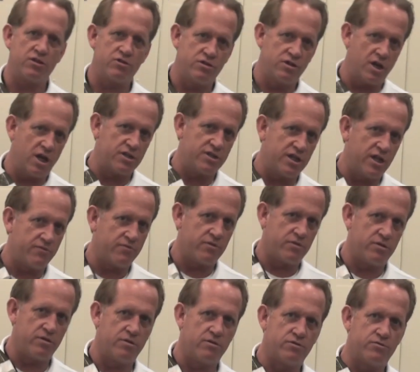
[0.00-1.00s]
astronauts after
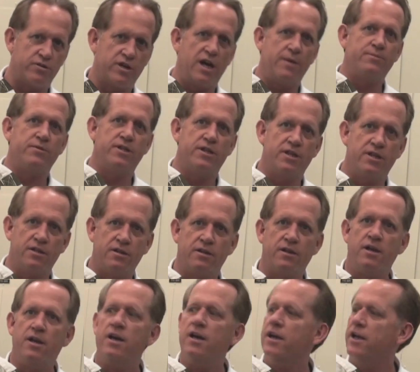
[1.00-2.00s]
they're strapped in,
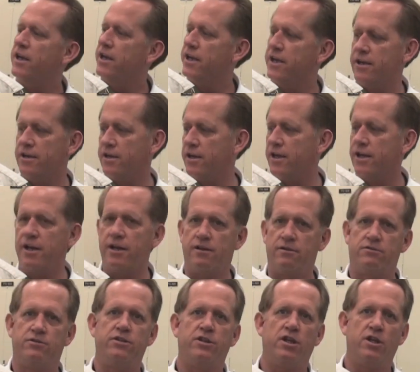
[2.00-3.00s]
and
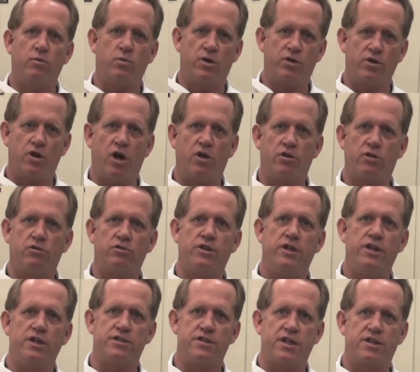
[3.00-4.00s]
uh, dealing with all their
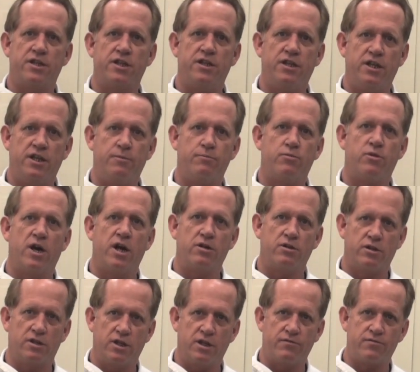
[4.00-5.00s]
needs that they need prior
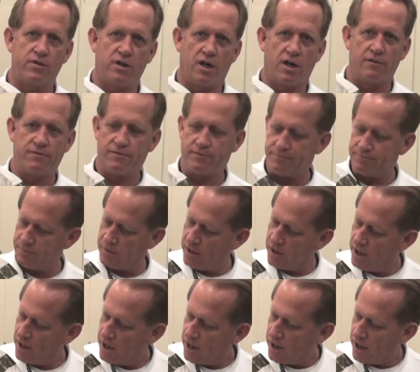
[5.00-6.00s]
to liftoff. Right.
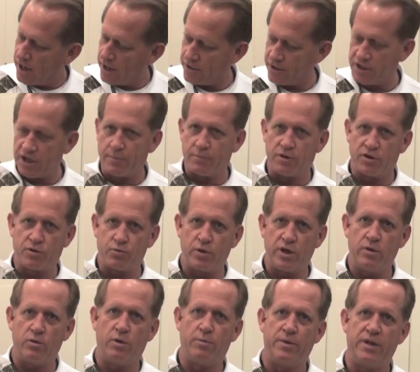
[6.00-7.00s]
Uh, the number
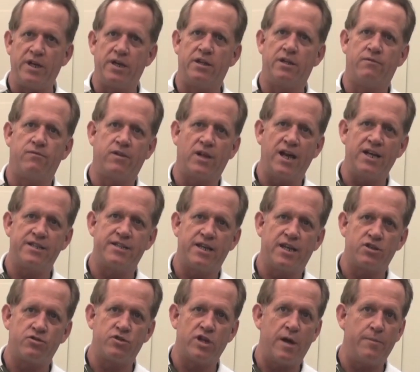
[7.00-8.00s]
three will be in the flight
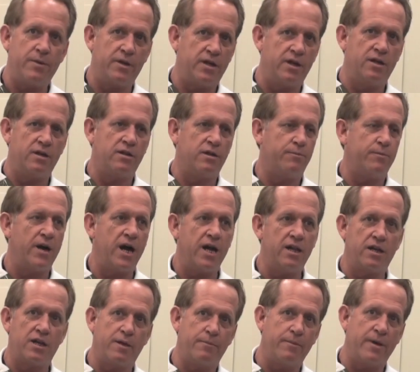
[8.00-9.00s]
deck, strapping in the
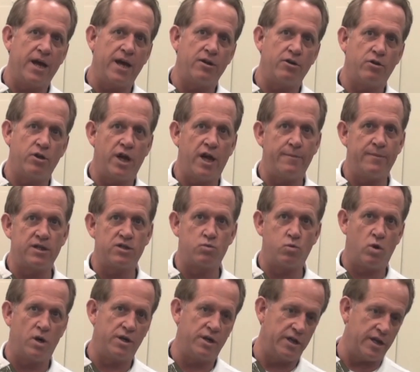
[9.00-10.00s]
pilot, commander,
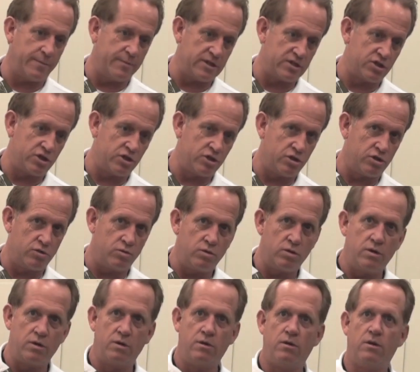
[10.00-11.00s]
MS1, and MS2. That's
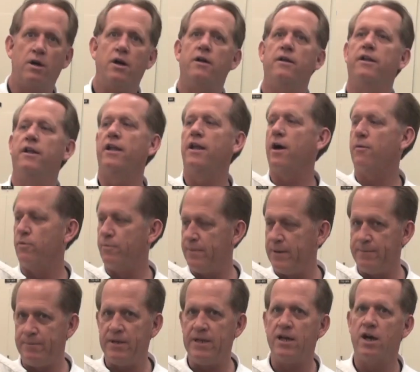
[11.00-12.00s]
you. that would
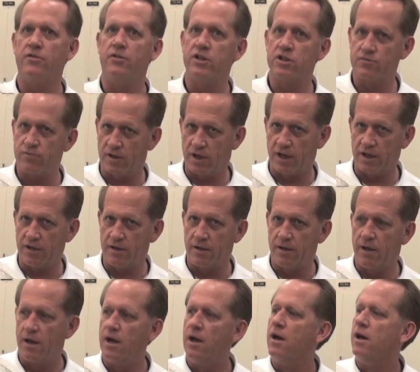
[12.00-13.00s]
be me on this flight. All
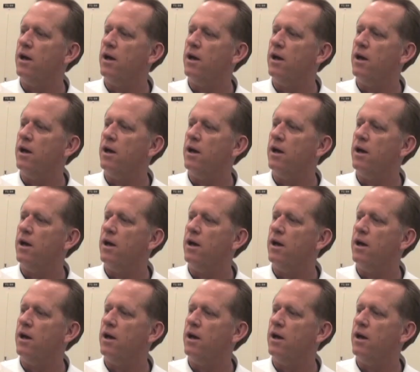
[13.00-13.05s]
right.